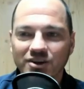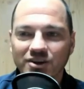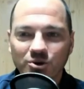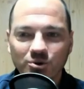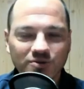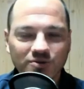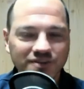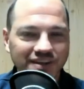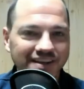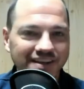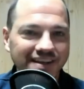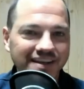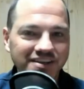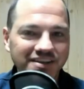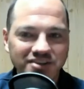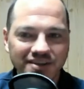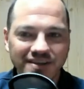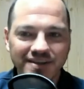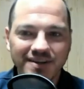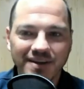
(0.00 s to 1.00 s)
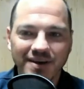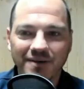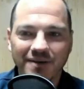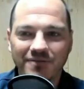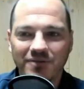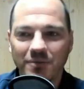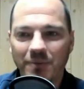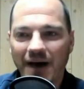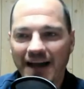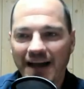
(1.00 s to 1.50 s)
news edition
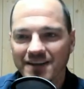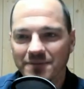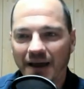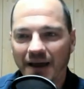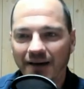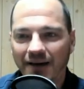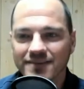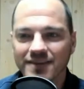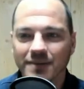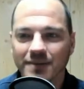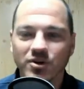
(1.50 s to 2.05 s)
of the Pod at the Palace.